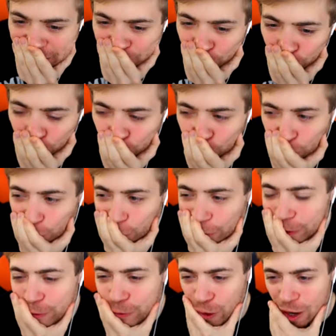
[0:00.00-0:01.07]
Ooh,
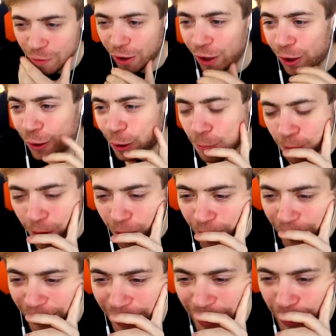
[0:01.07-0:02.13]
you drive a hard
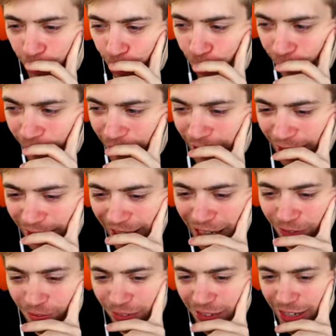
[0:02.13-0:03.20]
bargain, Halo three.
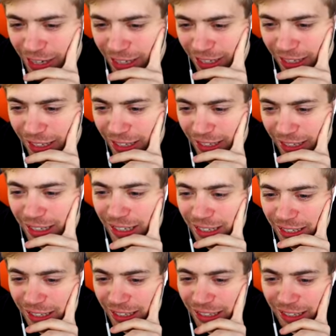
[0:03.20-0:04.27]
Let me, uh...
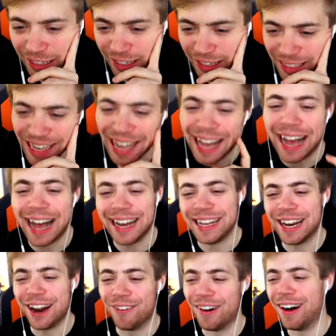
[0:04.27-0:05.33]
yeah,
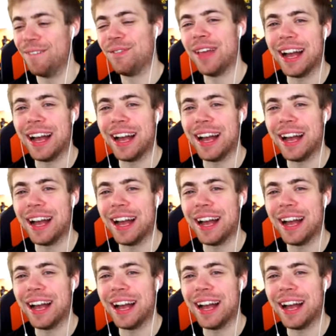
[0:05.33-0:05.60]
you know what?